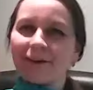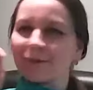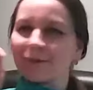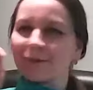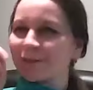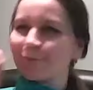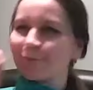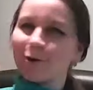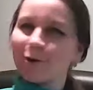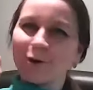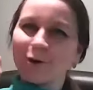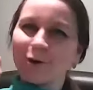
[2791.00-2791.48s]
one
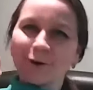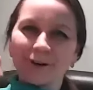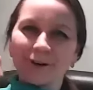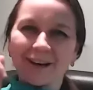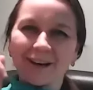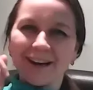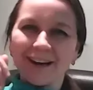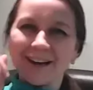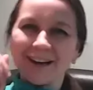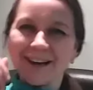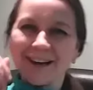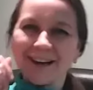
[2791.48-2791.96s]

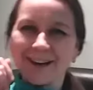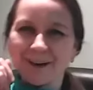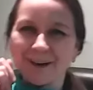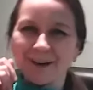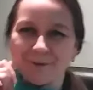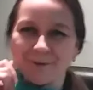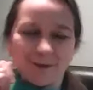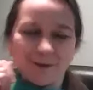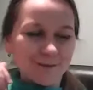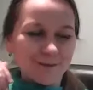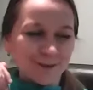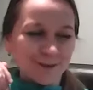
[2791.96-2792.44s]

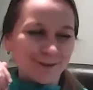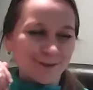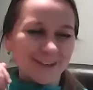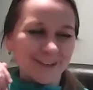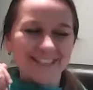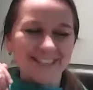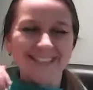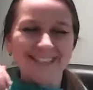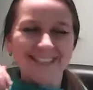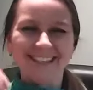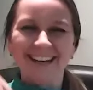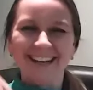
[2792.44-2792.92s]
more
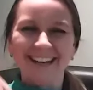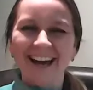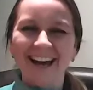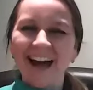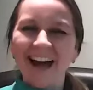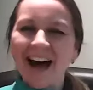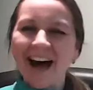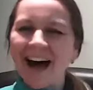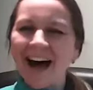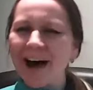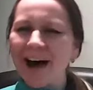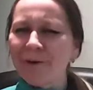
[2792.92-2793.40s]
question.
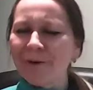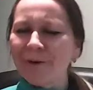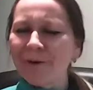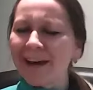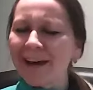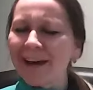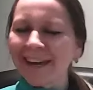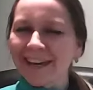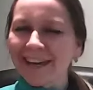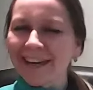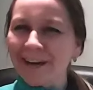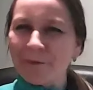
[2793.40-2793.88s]
Yeah.
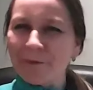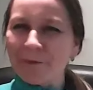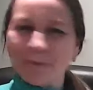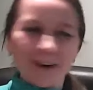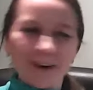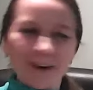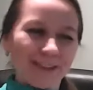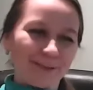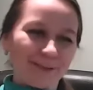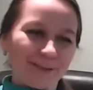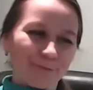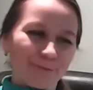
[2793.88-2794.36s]
Where can I
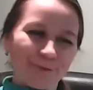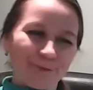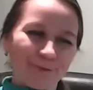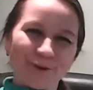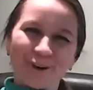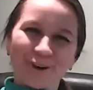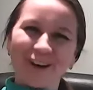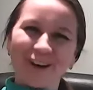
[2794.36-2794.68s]
buy the book?